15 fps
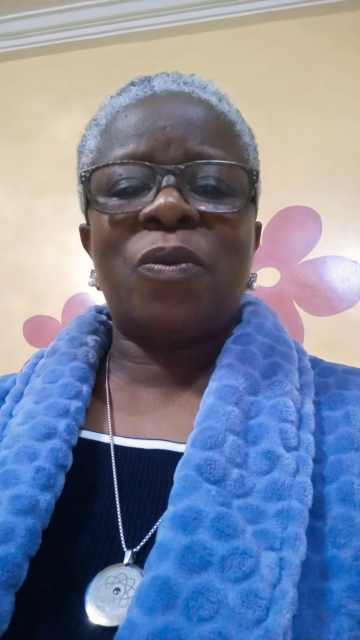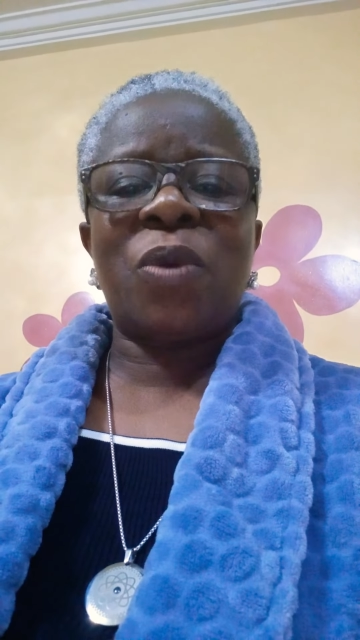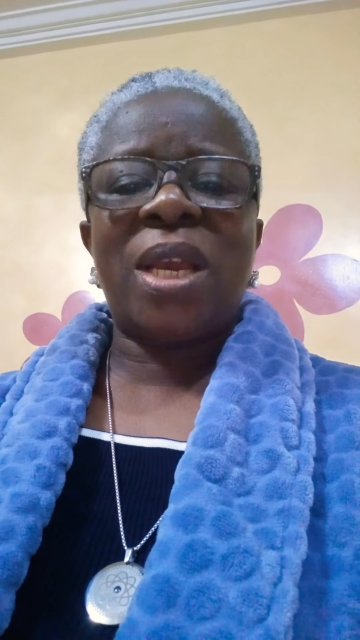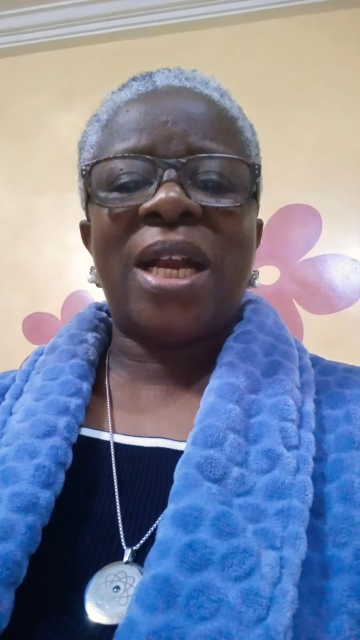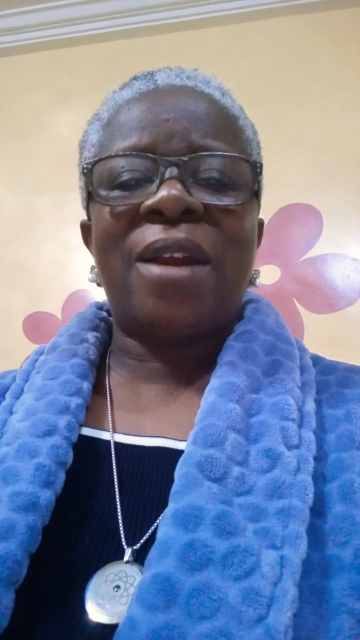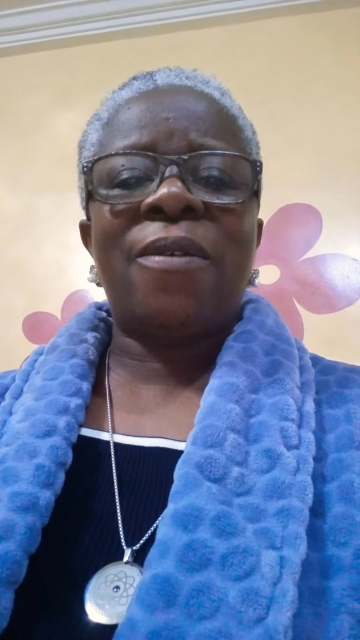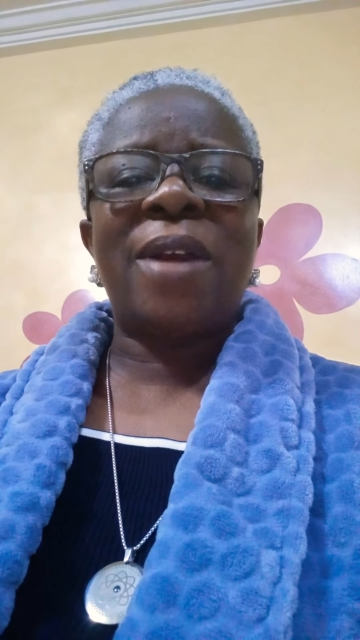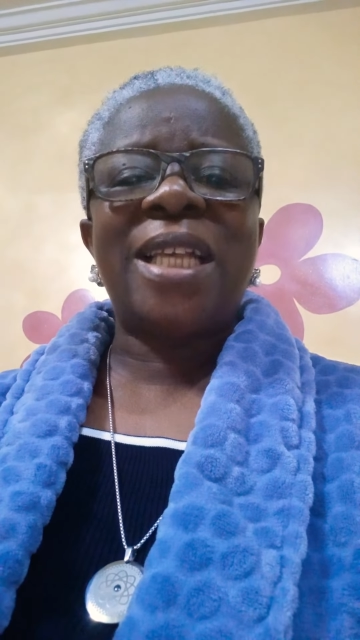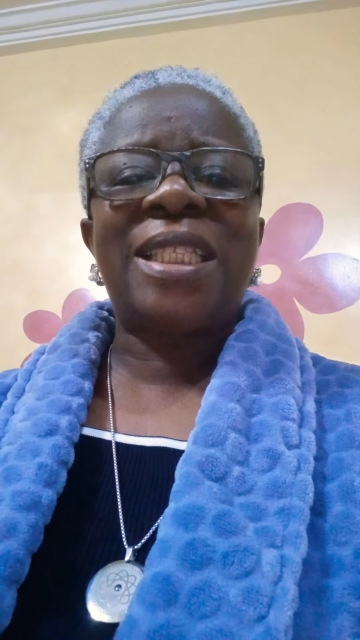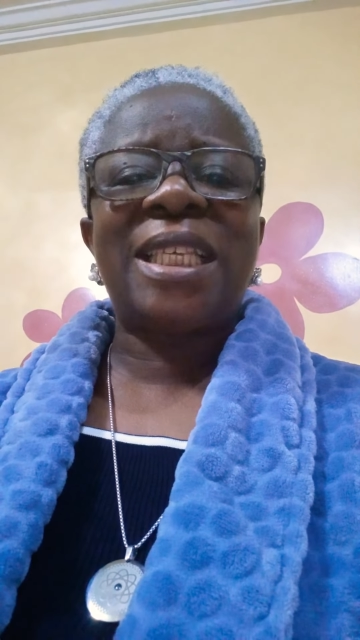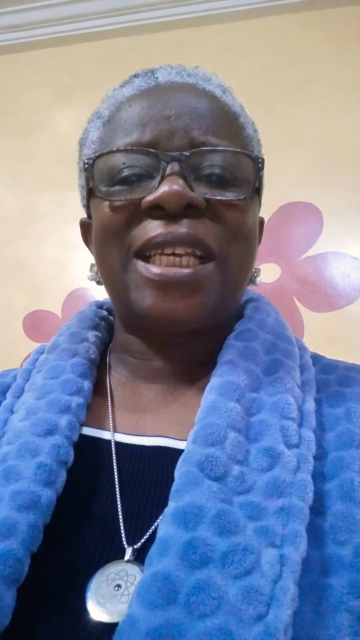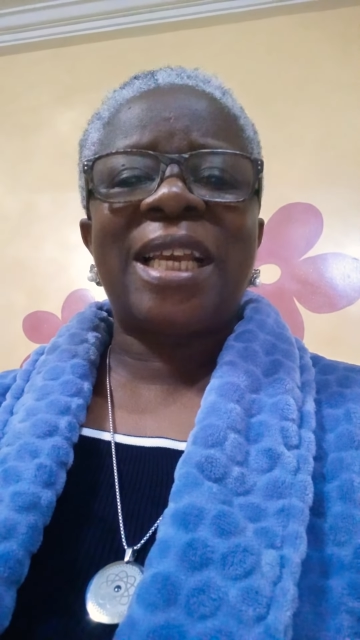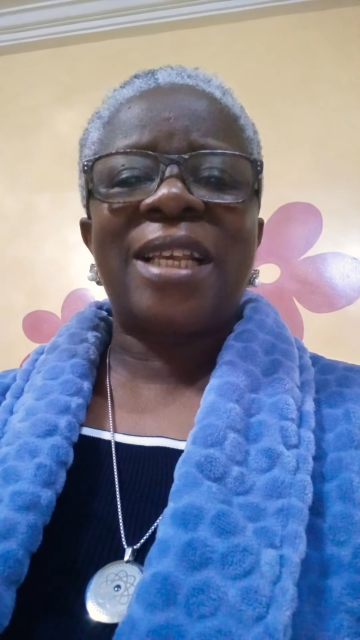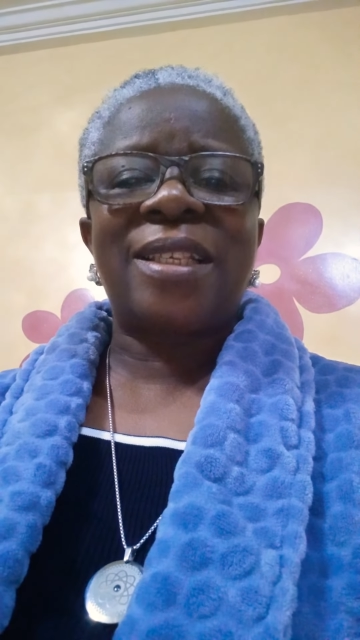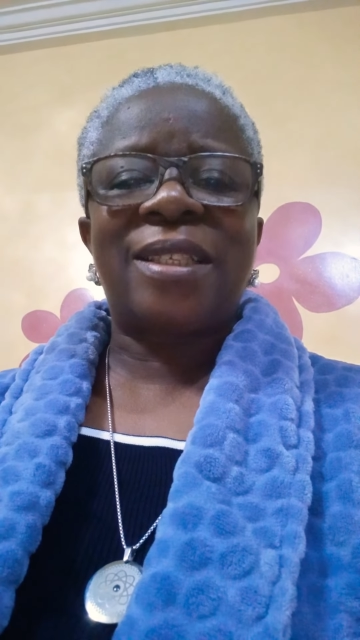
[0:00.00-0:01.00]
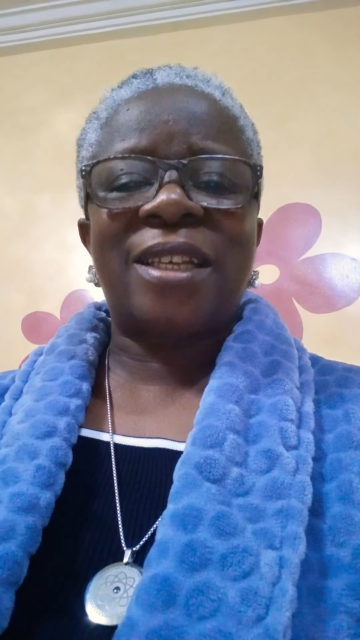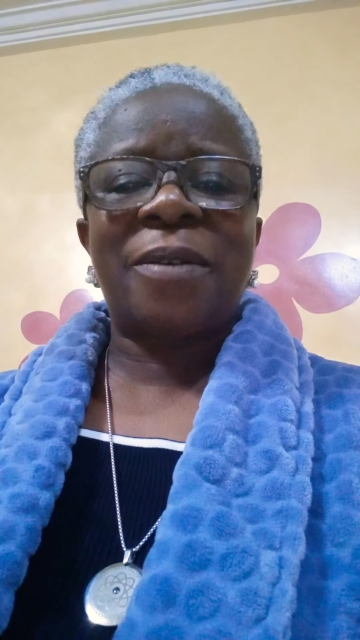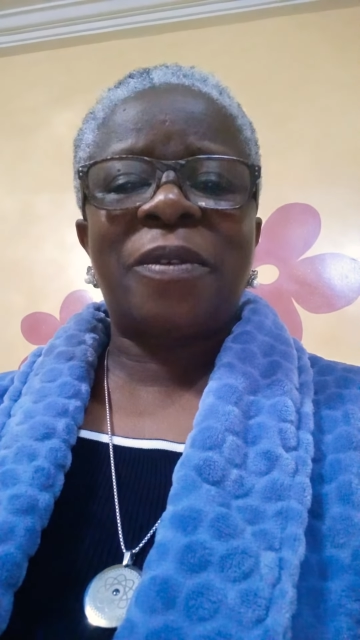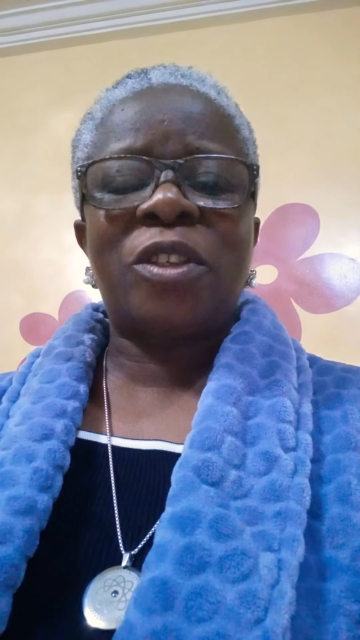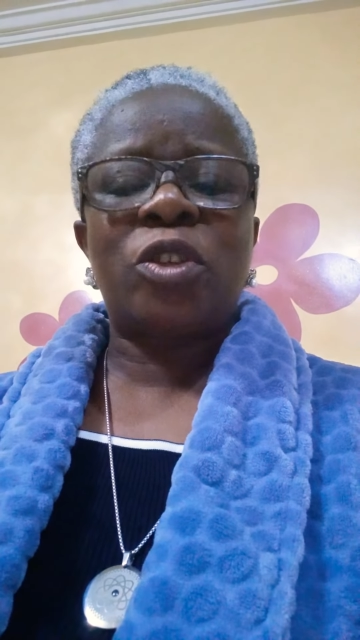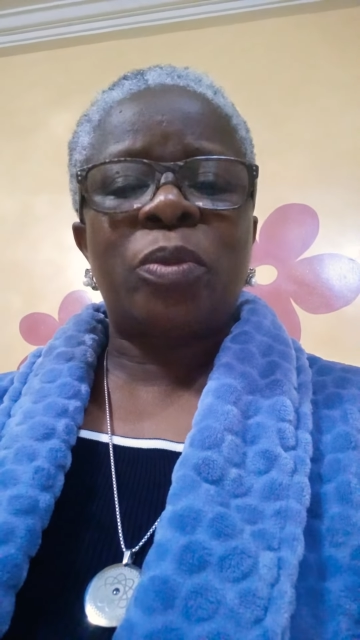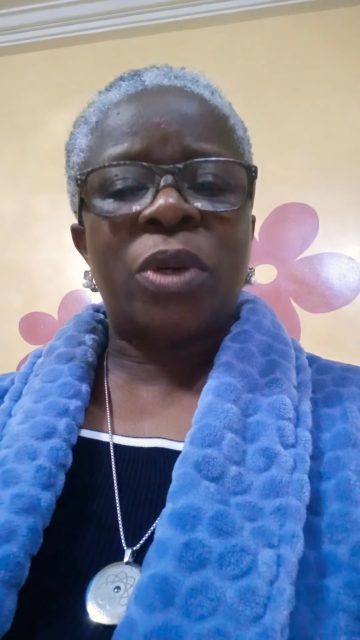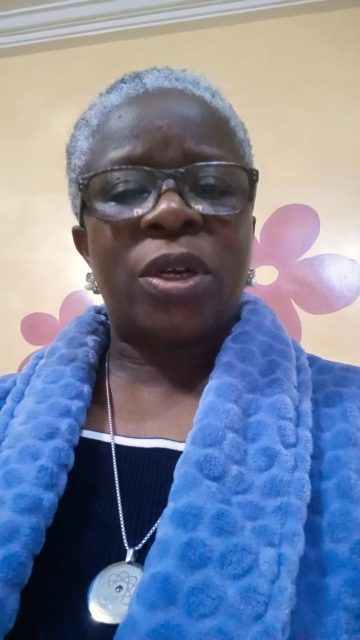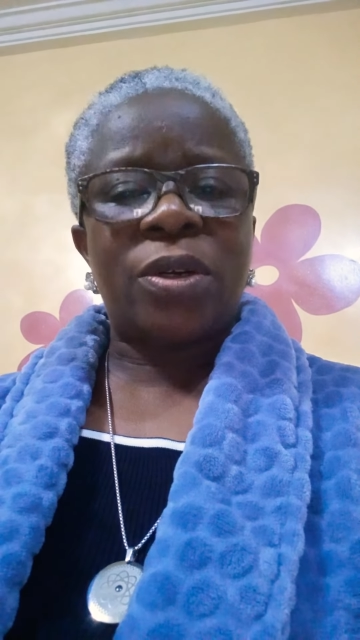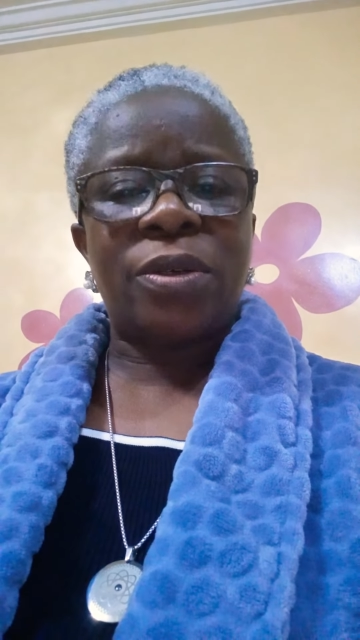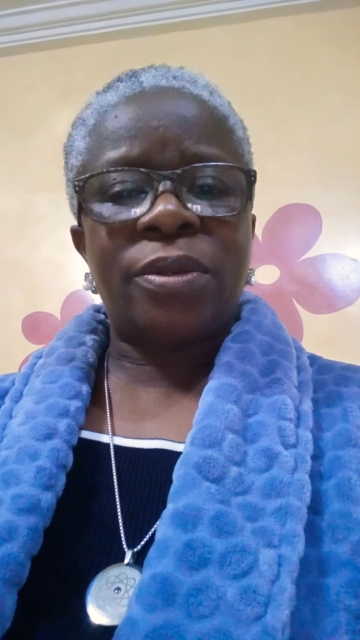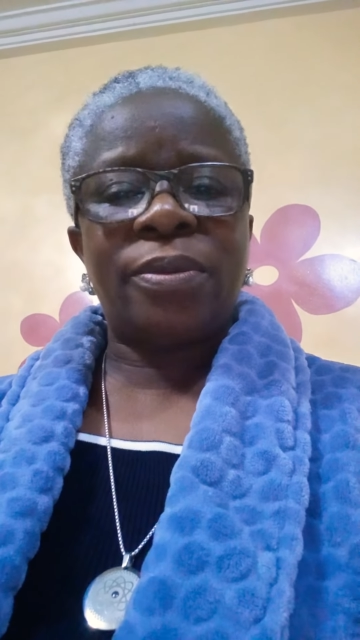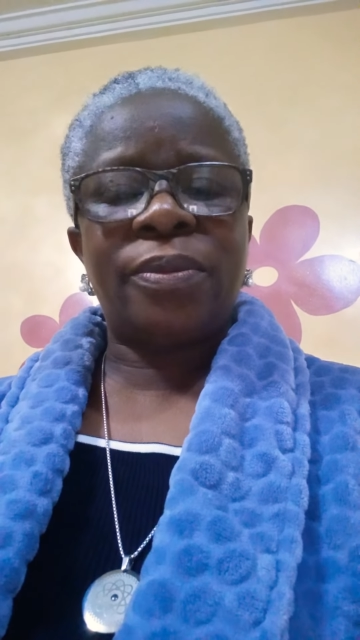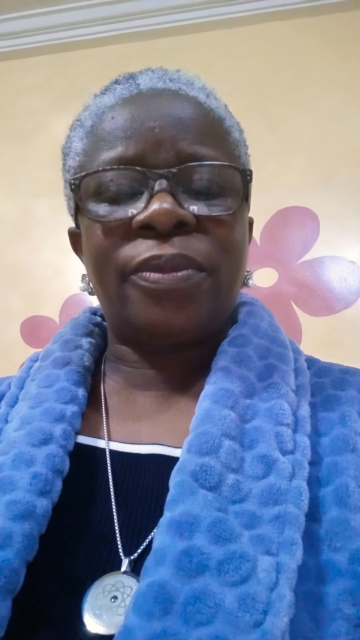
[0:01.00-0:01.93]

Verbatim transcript: we are writing exams tomorrow